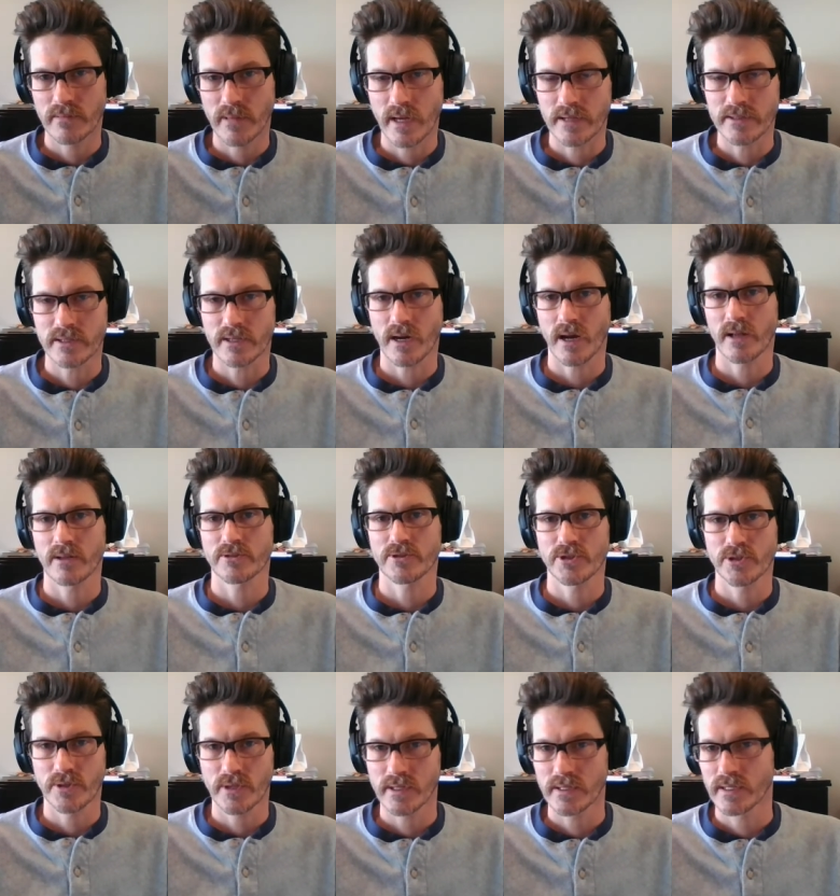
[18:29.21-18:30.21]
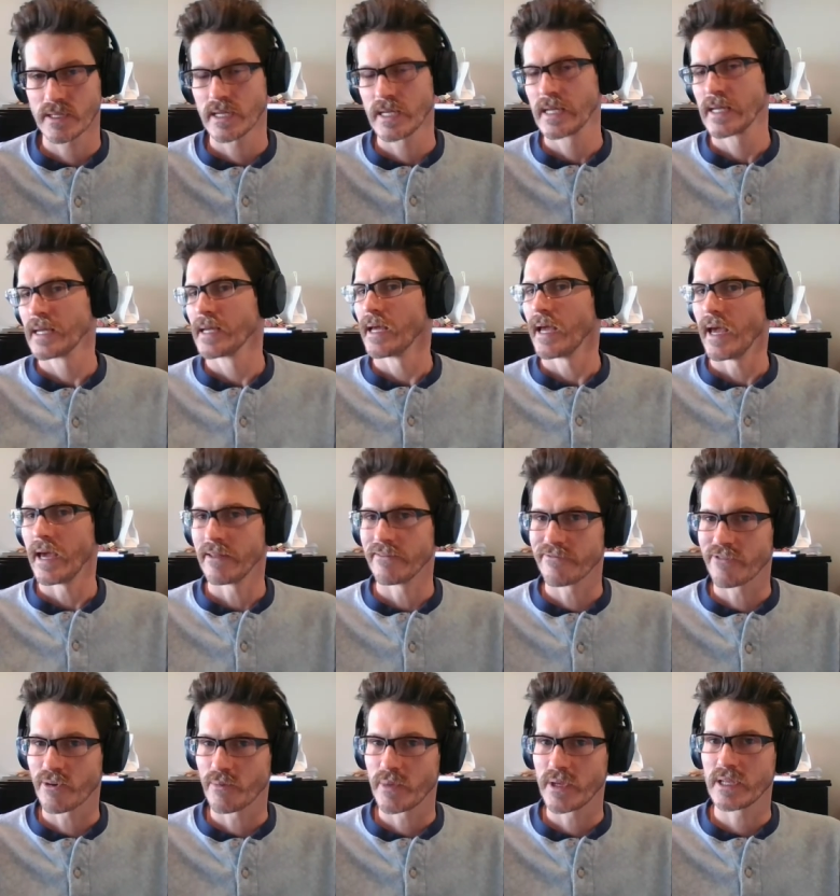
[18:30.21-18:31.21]
as a college student. And
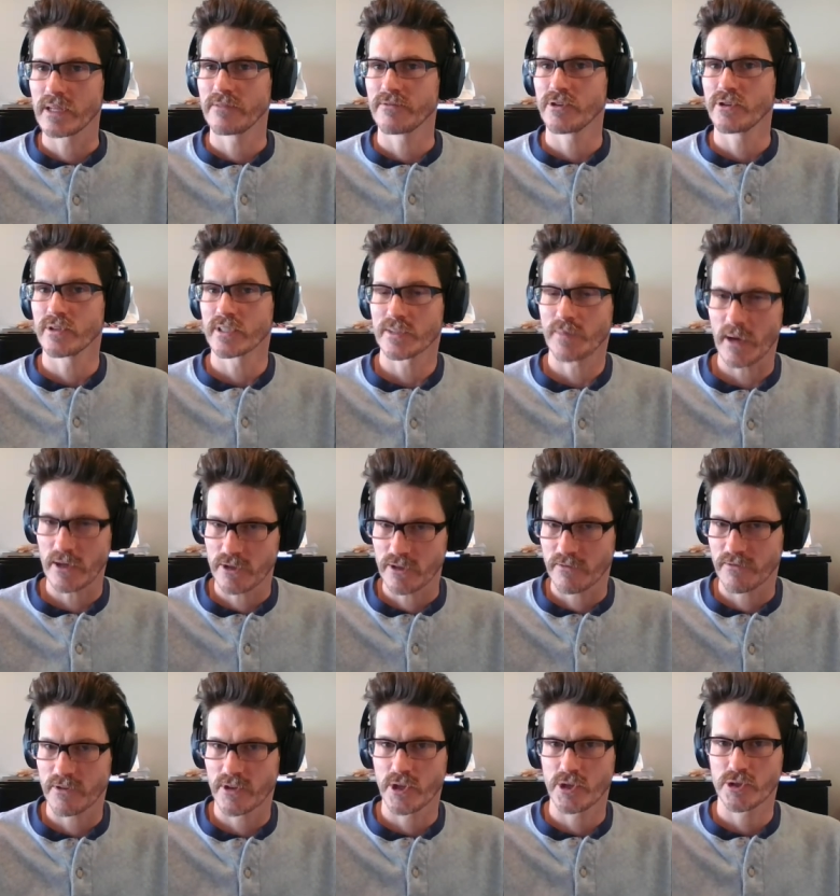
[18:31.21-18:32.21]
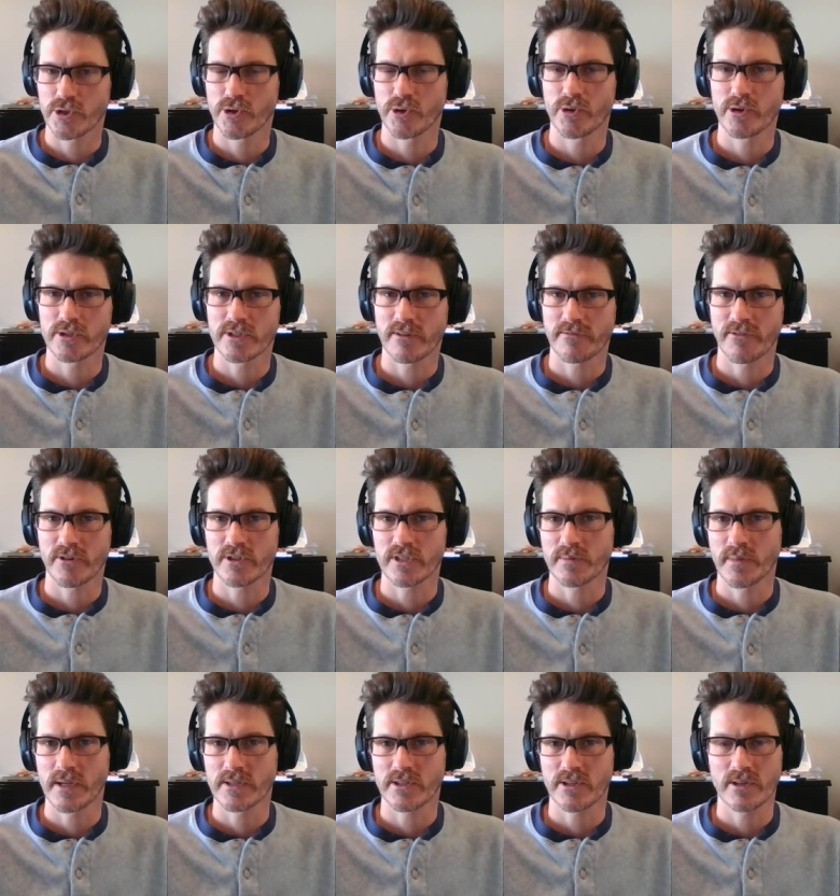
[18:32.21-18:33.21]
for many of you, especially for those of you who are it's the first
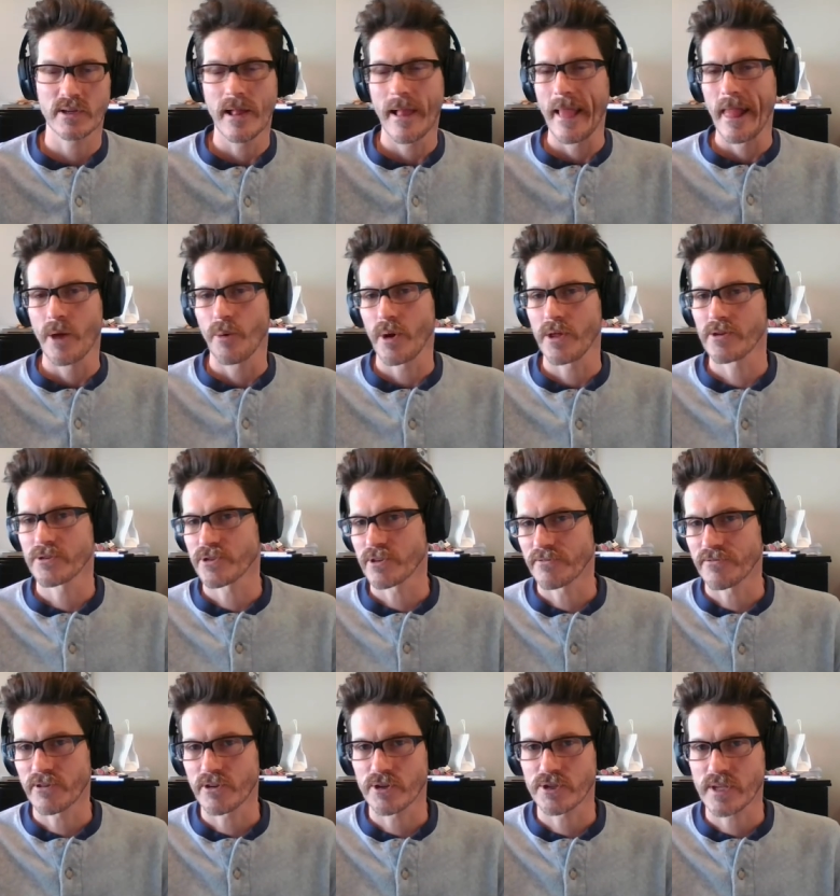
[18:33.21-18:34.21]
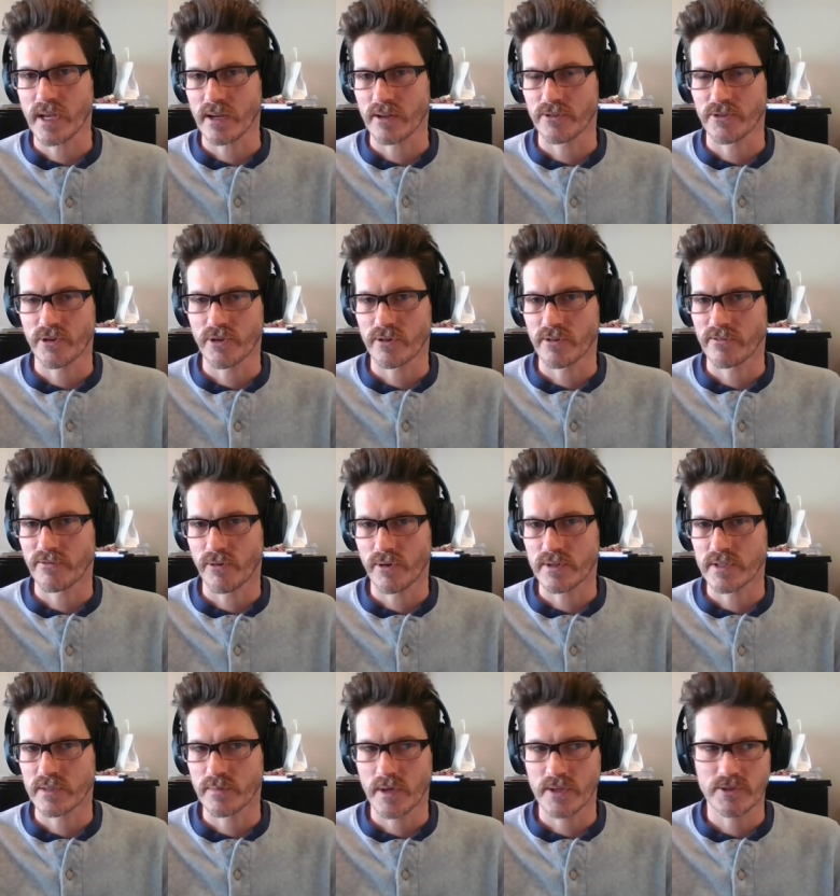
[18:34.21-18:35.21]
semester, whether it's your first, second, third, or
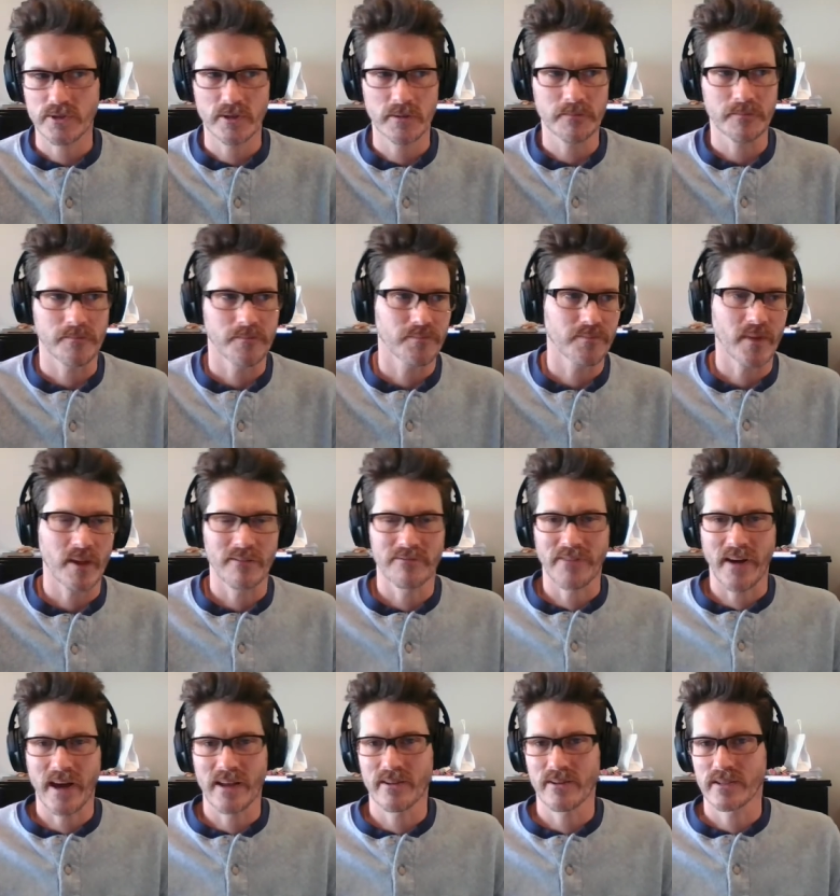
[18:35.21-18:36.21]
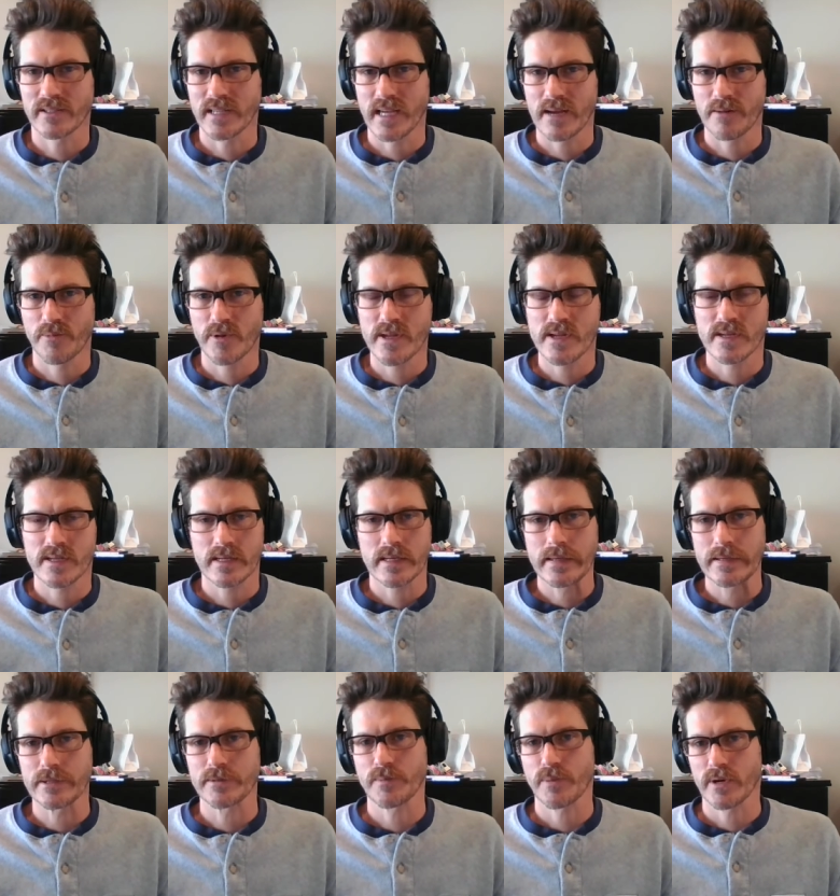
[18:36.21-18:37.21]
fourth semester, final exam week
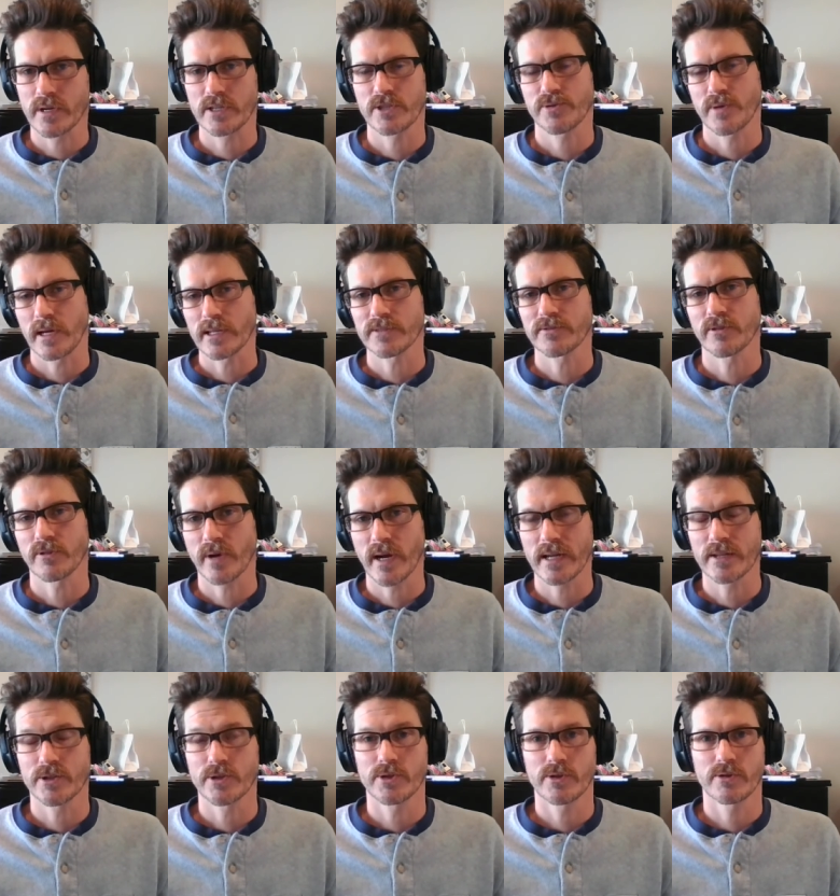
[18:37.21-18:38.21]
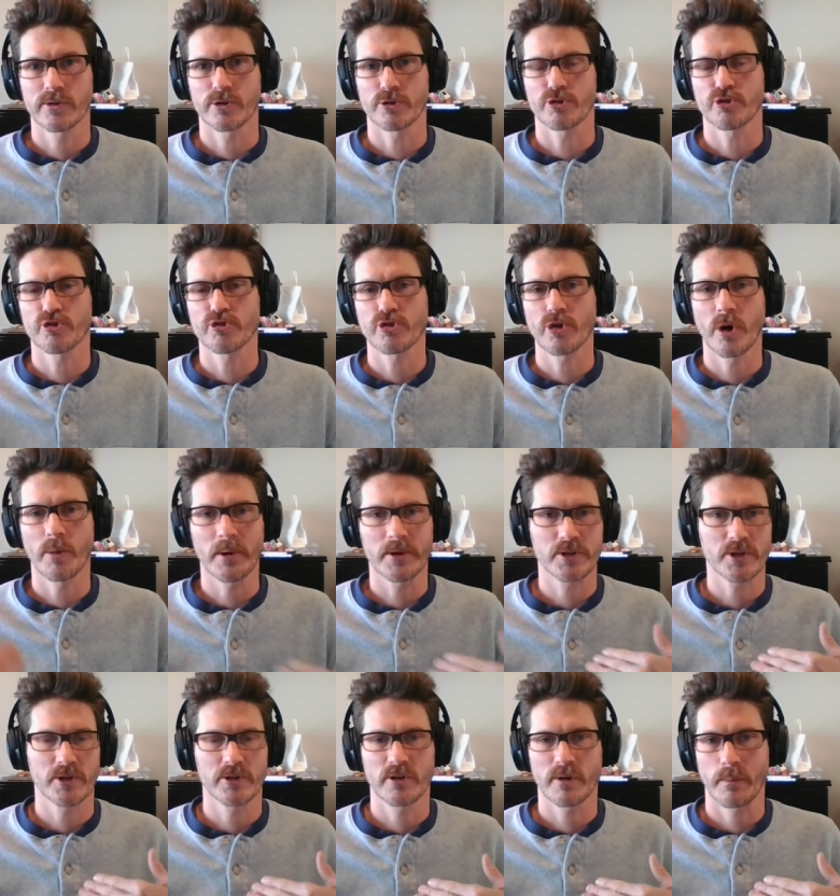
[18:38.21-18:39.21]
is pretty stressful, right? There's so
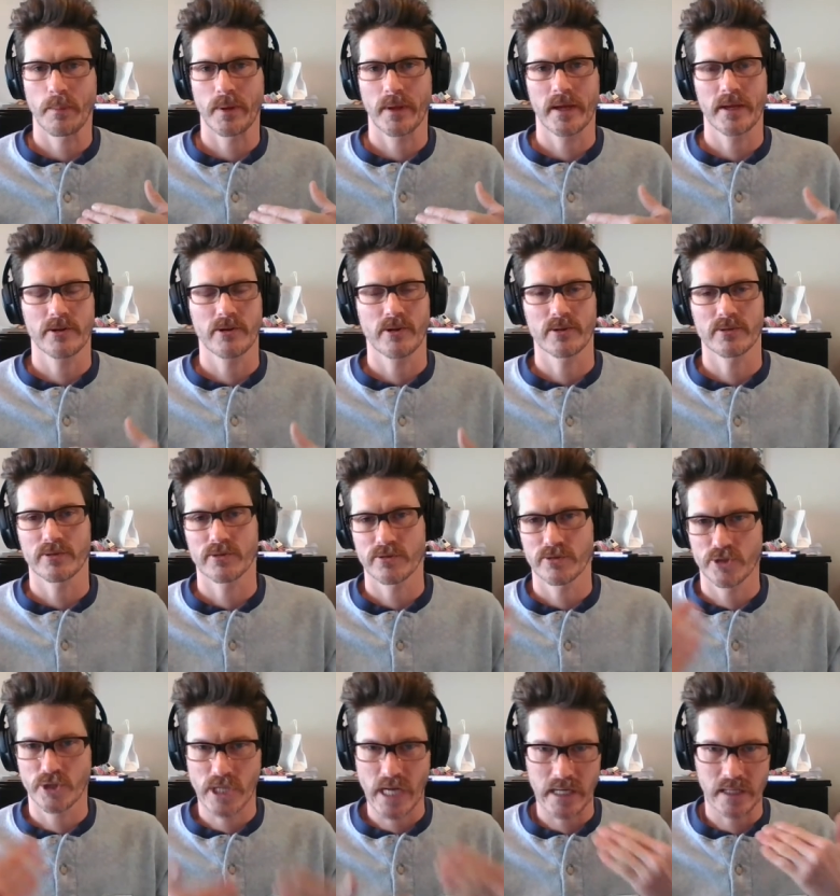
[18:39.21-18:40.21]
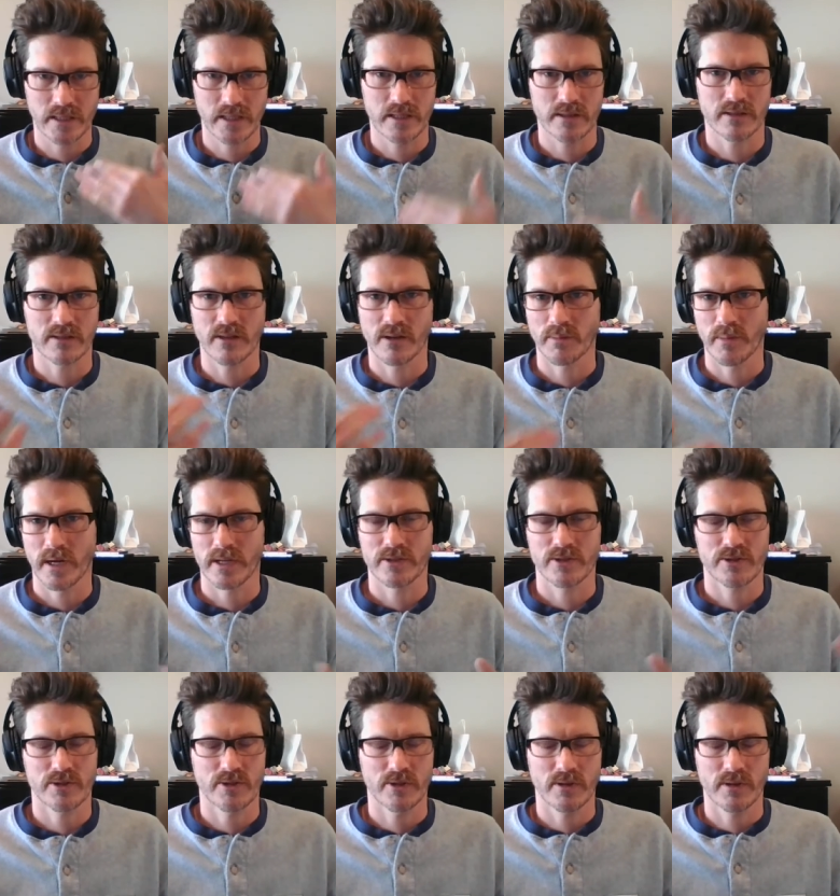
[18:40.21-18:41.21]
much on your plate. You're juggling so
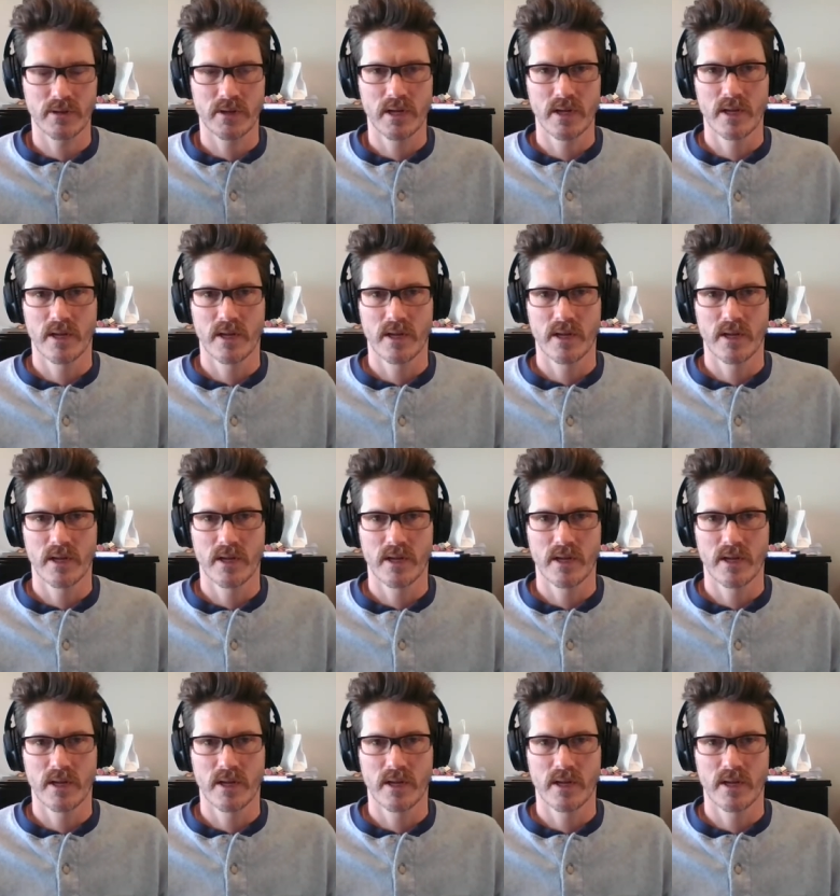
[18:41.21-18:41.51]
much. You're